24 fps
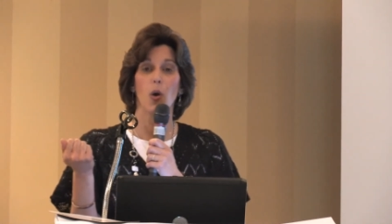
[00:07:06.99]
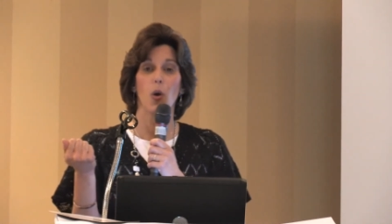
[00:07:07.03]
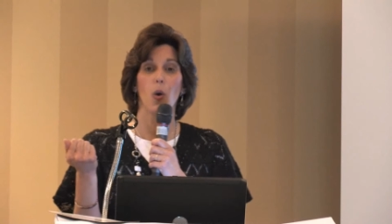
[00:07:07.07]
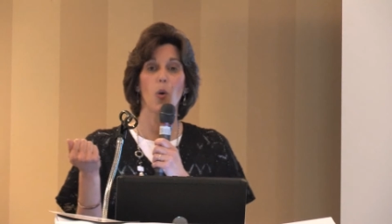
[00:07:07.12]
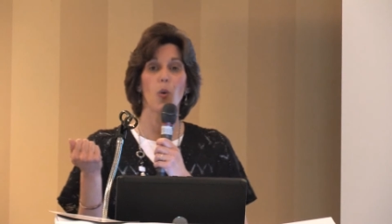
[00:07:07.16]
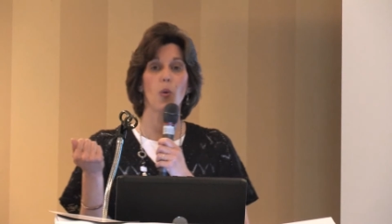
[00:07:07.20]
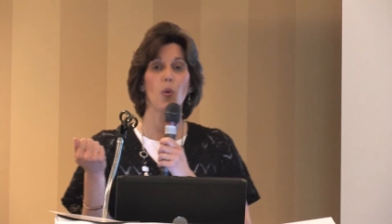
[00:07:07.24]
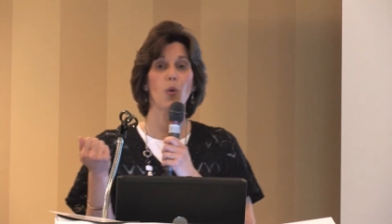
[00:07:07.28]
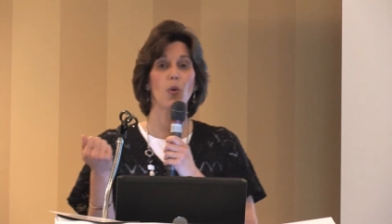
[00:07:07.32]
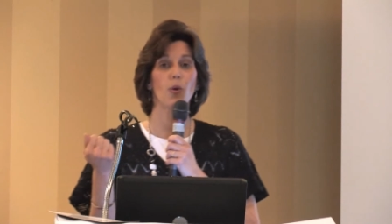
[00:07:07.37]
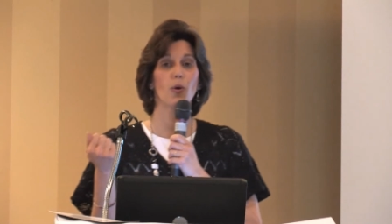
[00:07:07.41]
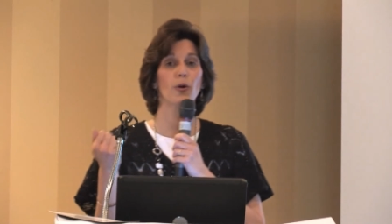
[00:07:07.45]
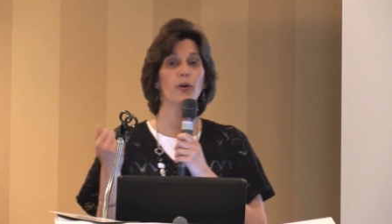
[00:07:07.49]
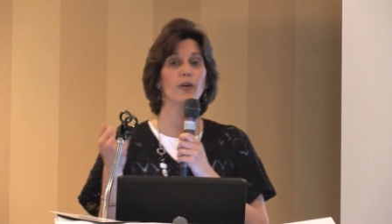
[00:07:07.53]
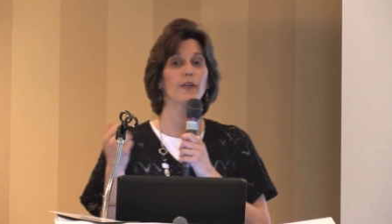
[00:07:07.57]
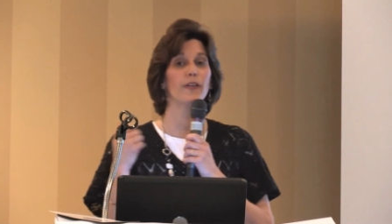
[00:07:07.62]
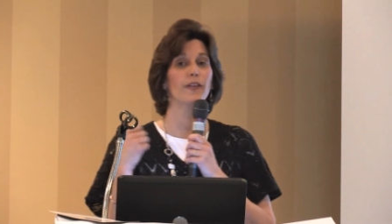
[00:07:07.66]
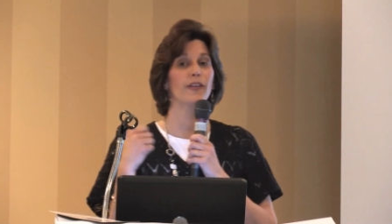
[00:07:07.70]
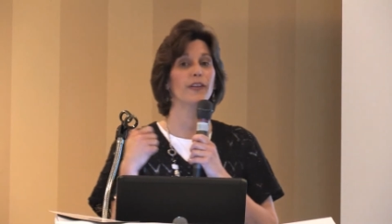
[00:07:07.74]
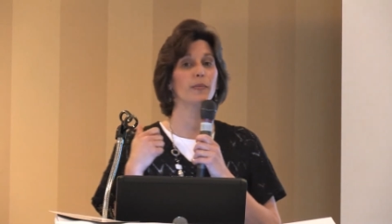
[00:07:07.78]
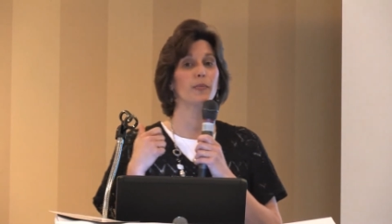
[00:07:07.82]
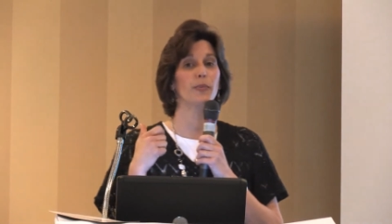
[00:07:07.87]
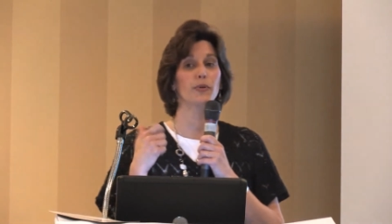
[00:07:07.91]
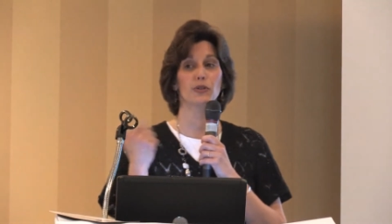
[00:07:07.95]
or
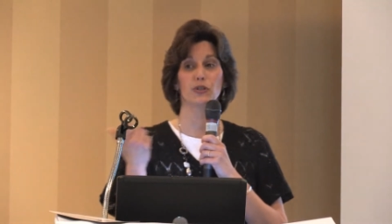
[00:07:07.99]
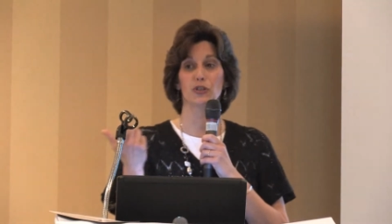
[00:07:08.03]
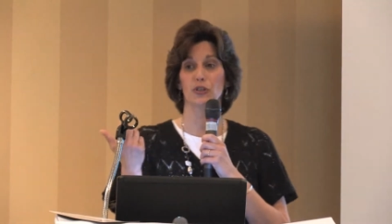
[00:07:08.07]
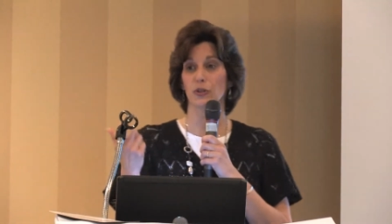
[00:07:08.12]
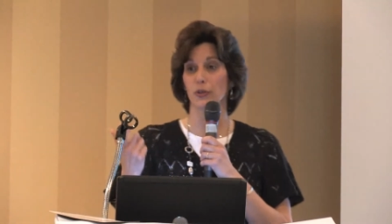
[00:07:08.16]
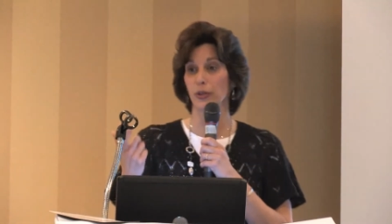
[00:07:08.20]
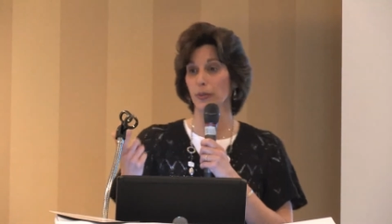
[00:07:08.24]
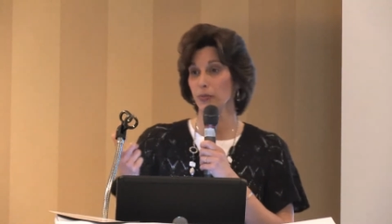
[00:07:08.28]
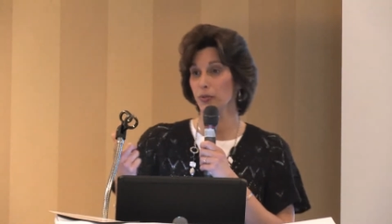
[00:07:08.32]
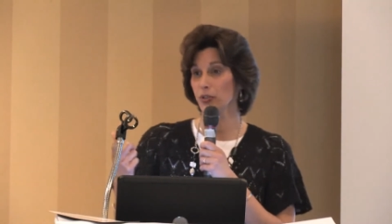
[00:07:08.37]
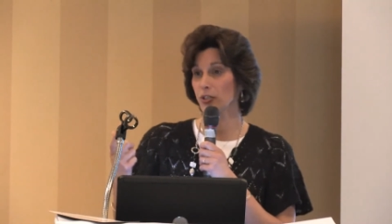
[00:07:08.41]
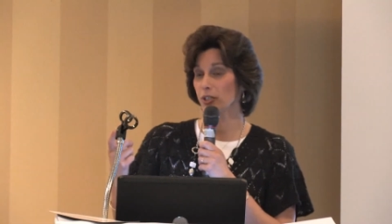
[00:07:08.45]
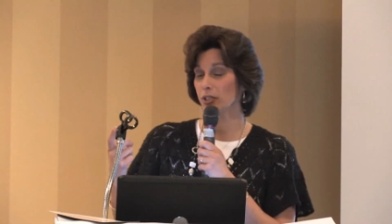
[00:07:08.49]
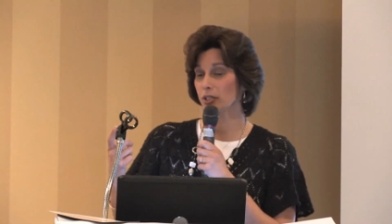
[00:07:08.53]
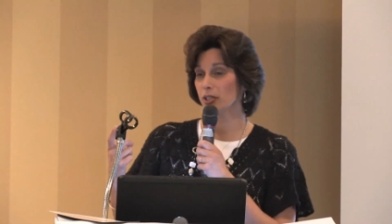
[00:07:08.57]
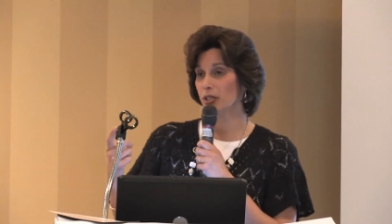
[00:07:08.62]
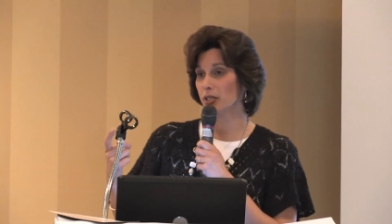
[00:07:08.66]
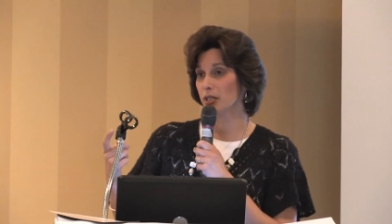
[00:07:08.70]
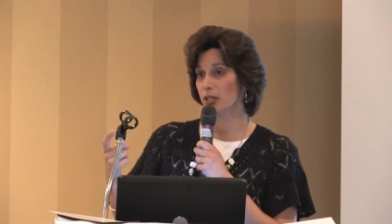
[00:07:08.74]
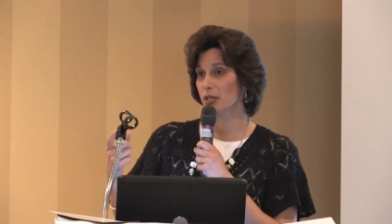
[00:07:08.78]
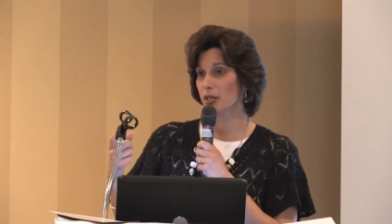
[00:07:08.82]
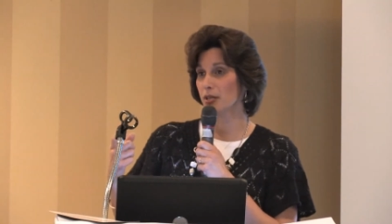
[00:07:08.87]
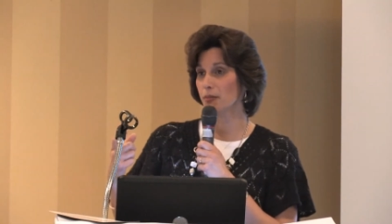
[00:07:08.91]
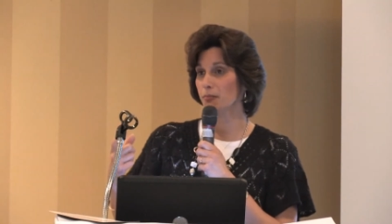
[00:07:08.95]
the
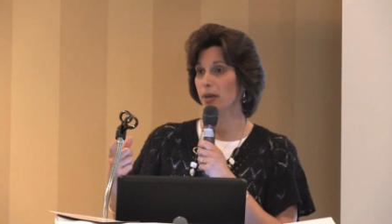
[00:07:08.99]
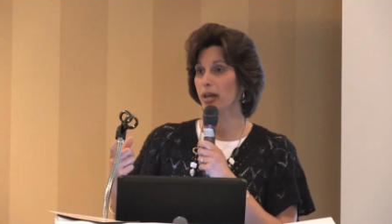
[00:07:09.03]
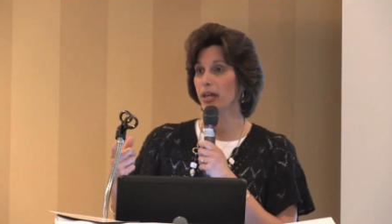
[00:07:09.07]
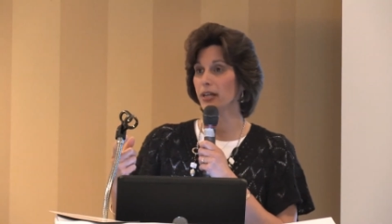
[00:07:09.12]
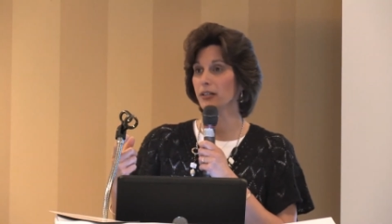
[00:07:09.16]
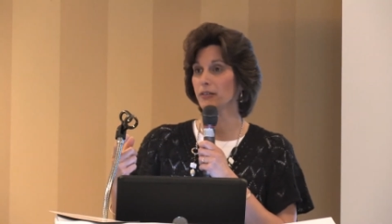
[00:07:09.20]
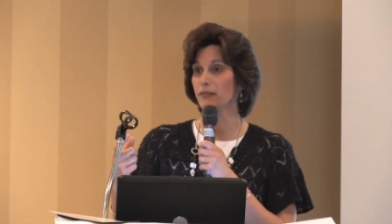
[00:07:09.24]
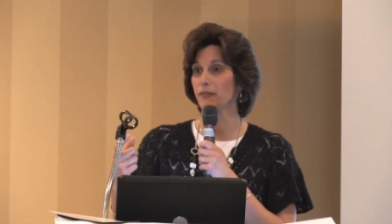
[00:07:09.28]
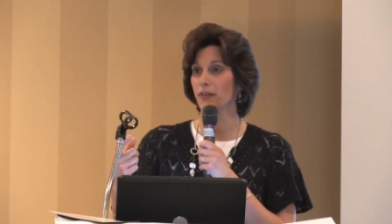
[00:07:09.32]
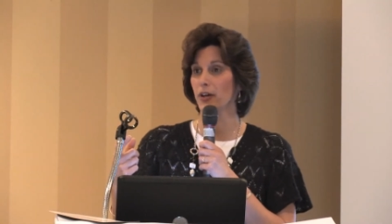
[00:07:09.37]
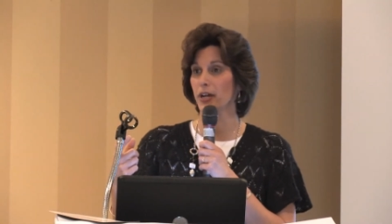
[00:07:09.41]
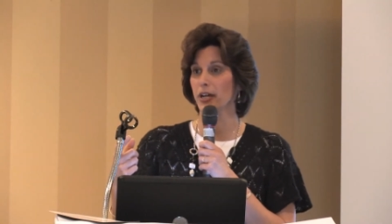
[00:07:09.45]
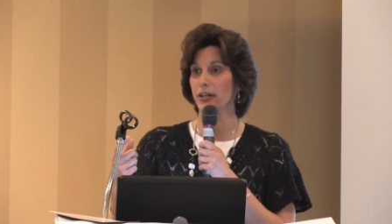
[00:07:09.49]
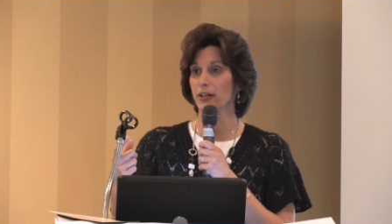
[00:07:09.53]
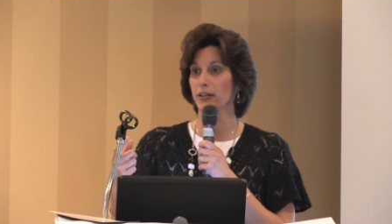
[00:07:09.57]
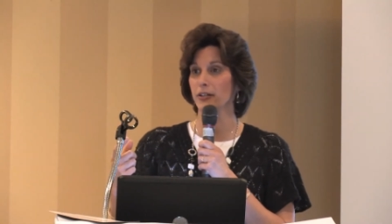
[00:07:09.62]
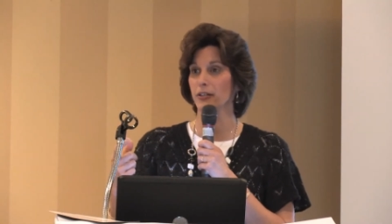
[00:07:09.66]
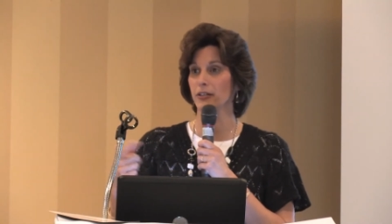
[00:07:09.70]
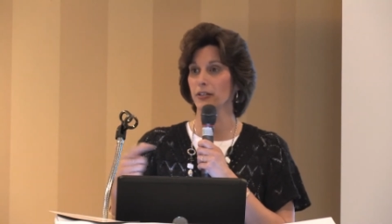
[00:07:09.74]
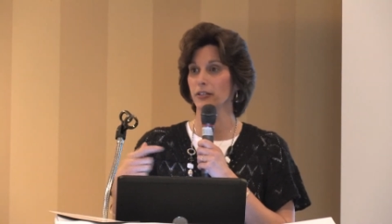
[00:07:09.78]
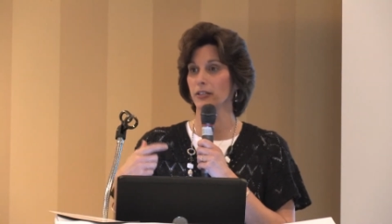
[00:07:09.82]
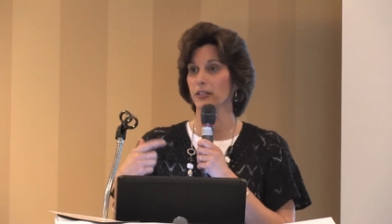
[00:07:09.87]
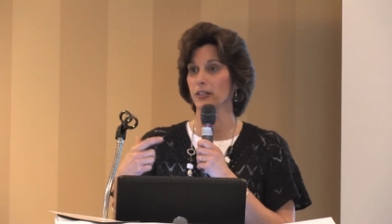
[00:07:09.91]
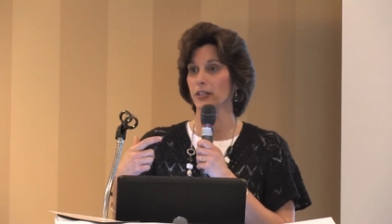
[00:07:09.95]
prescription in the
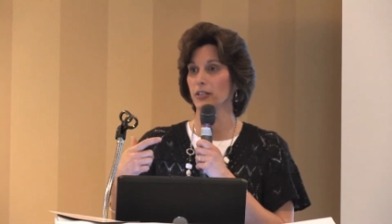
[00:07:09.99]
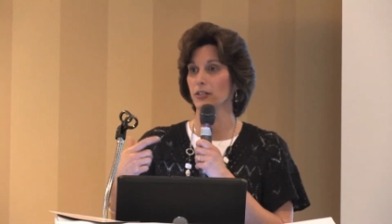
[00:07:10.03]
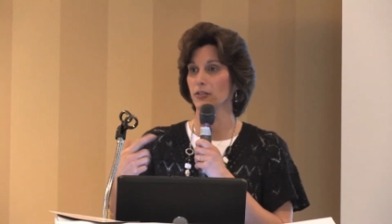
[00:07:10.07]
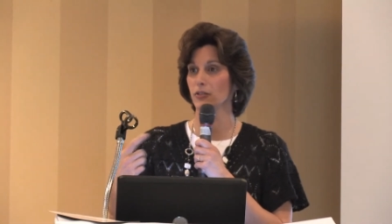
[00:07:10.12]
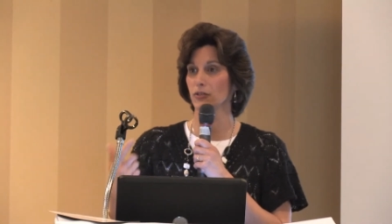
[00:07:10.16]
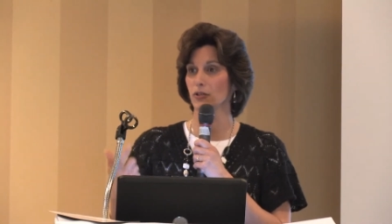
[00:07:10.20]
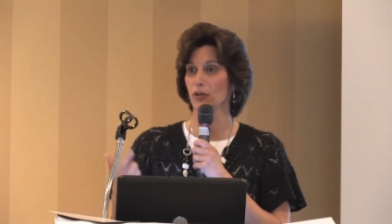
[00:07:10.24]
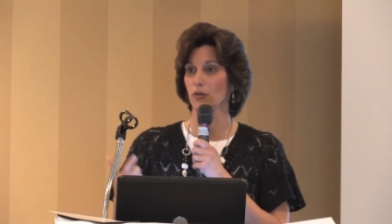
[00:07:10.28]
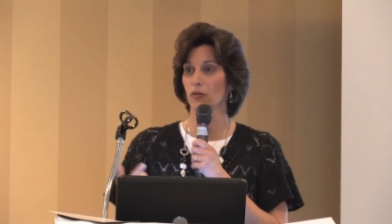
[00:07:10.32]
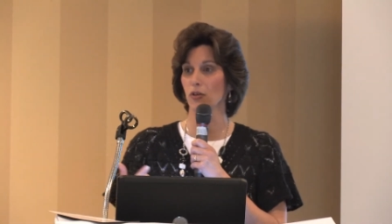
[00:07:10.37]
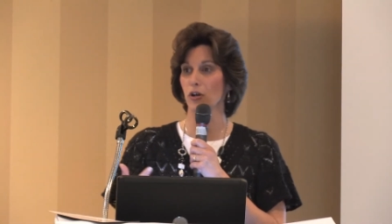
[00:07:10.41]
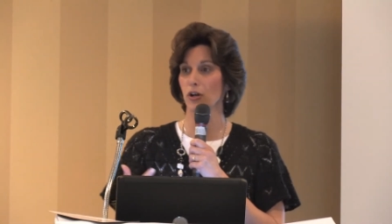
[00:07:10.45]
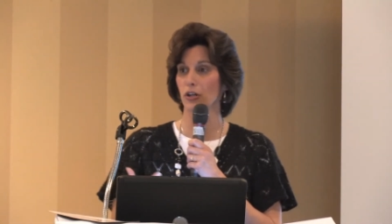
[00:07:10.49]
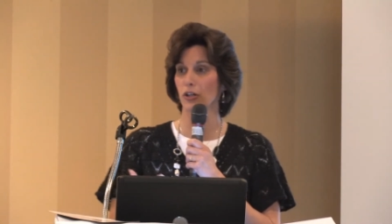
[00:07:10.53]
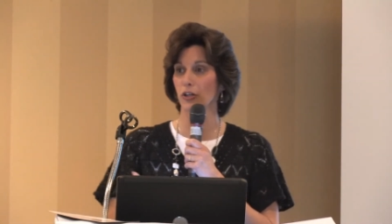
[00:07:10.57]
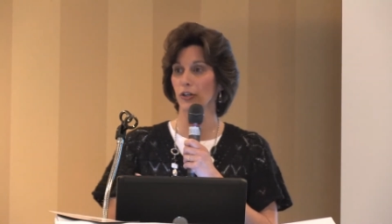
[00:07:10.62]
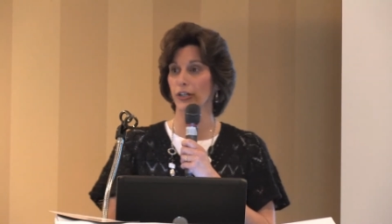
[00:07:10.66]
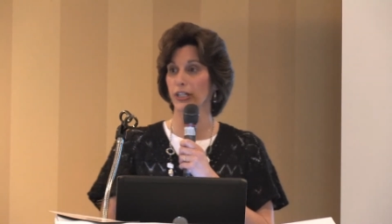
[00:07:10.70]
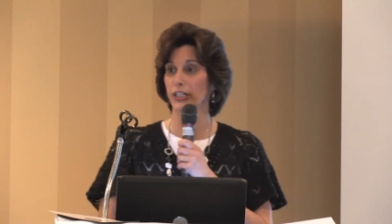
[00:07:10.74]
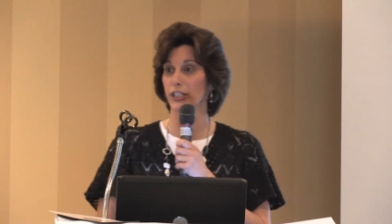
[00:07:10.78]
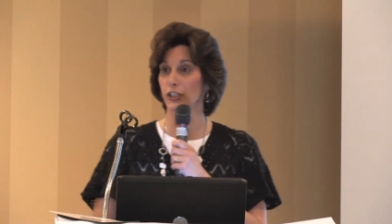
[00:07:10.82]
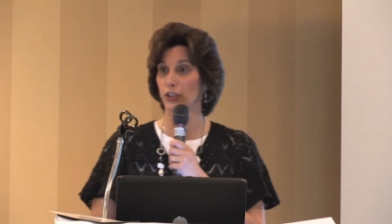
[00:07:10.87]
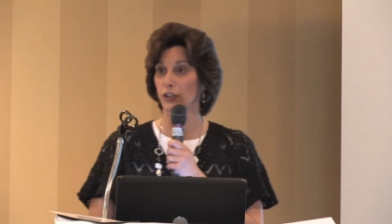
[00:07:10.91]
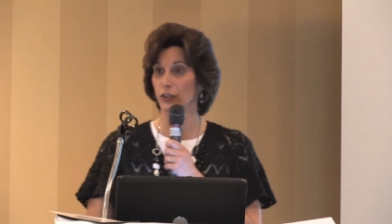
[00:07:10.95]
magnifier is no longer
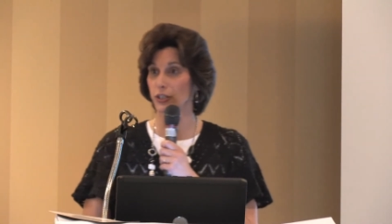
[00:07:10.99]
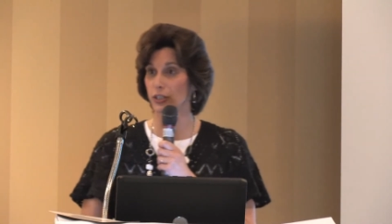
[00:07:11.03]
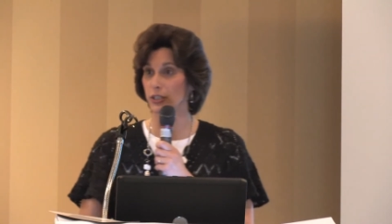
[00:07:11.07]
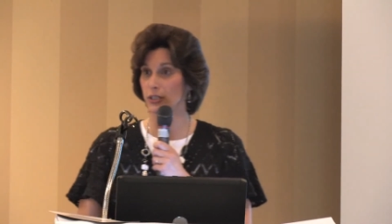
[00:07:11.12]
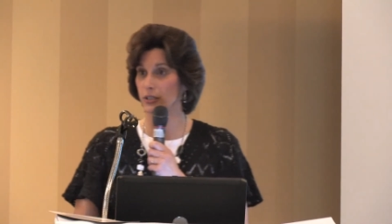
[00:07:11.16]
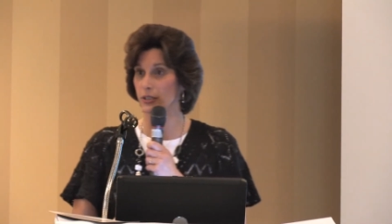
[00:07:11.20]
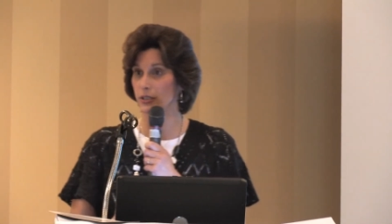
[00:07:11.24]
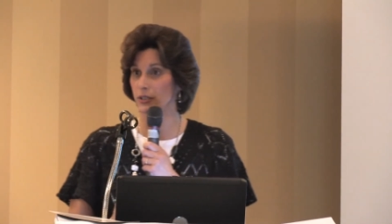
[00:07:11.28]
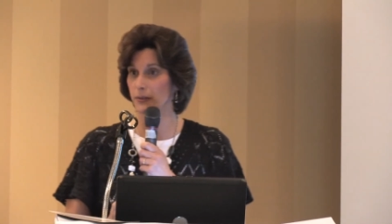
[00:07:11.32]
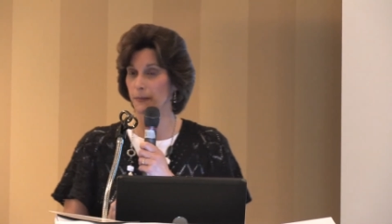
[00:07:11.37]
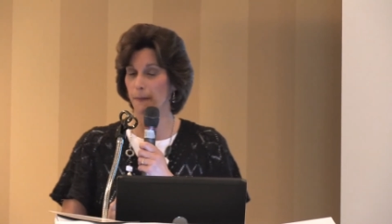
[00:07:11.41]
any good,